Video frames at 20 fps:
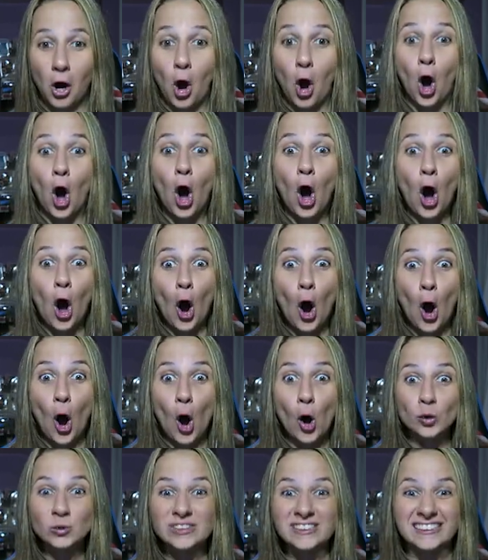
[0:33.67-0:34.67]

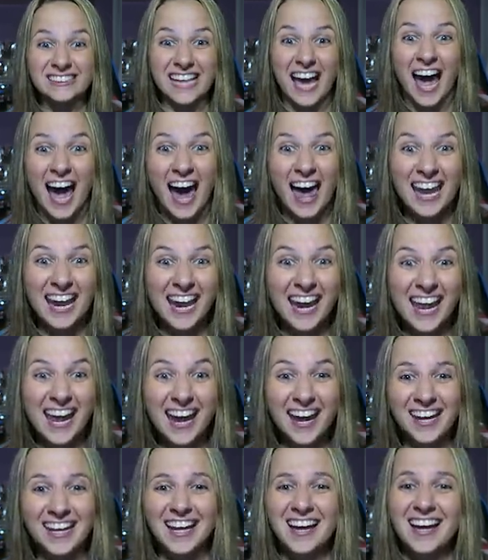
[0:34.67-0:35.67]
Oh,
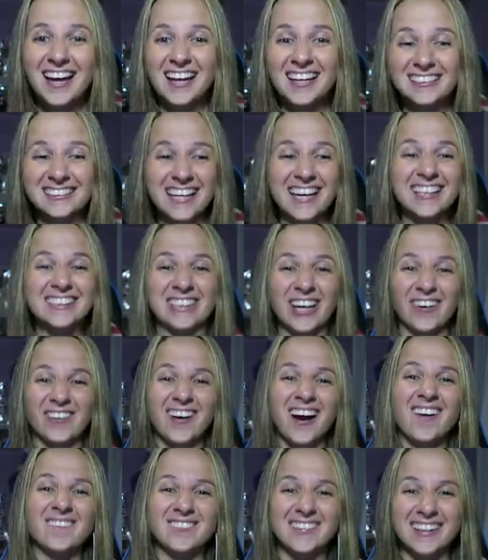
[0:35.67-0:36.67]
sanity is
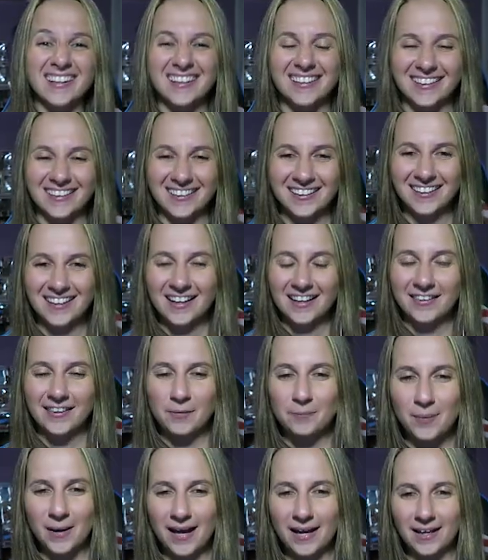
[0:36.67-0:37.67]
interrupting
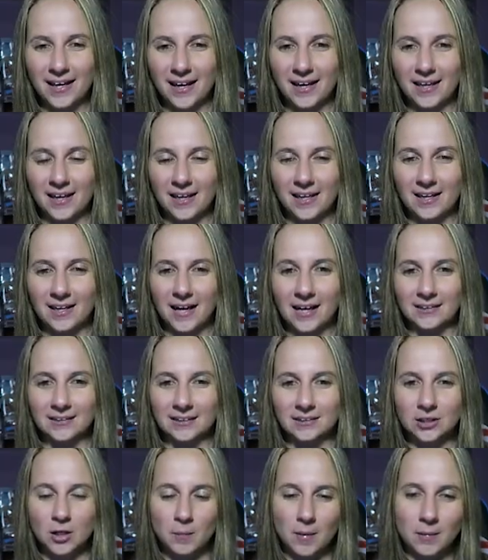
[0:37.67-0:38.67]
the pancake eating
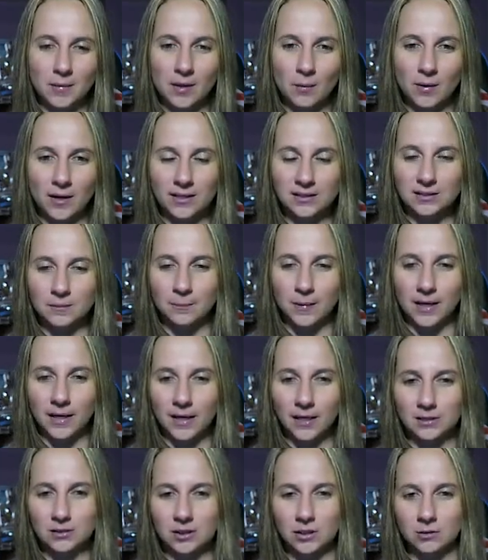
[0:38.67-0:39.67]
contest. Yo, maybe they want to eat some
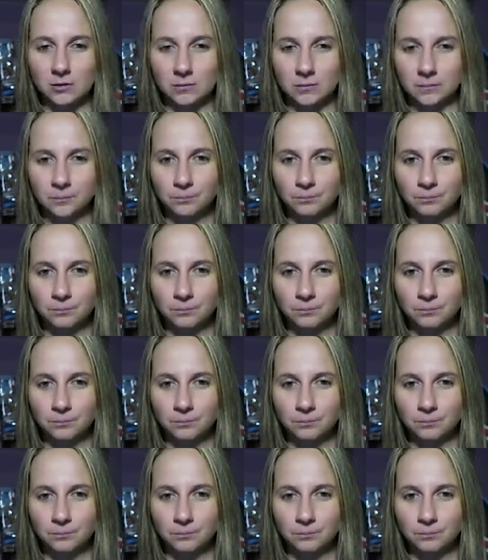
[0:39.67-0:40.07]
pancakes too.